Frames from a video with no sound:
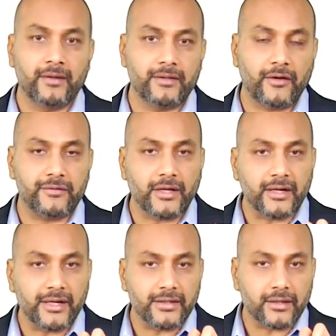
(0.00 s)
They have
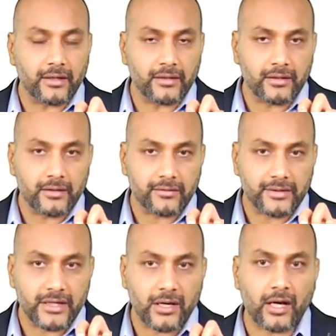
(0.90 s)
done internal
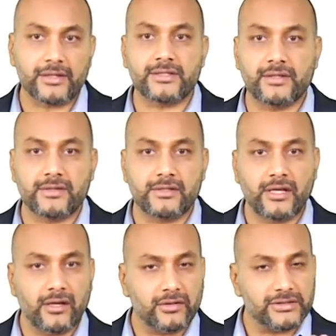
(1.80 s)
reconnaissance.
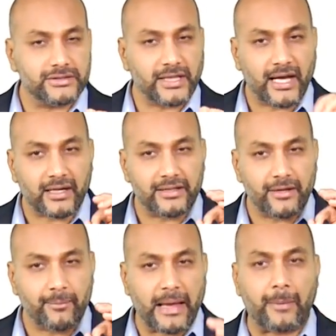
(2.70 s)
They know exactly, they
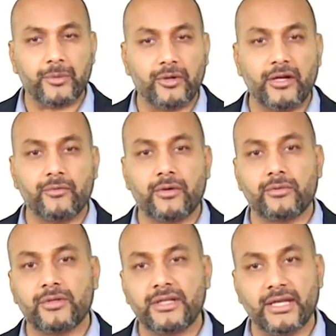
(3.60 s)
have mapped your network
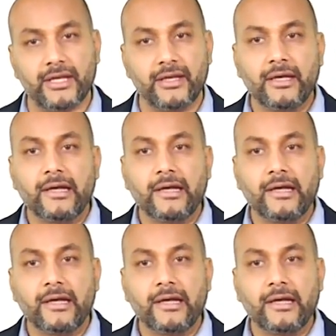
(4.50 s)
to the T.